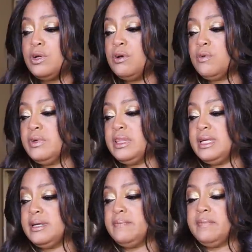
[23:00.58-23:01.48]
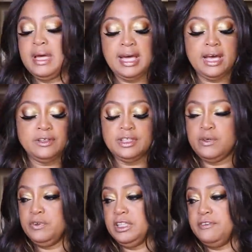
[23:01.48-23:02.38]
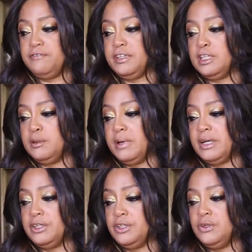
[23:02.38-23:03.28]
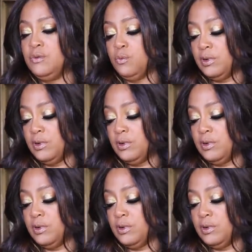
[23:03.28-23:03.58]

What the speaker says: going on with them? How do they really feel about you?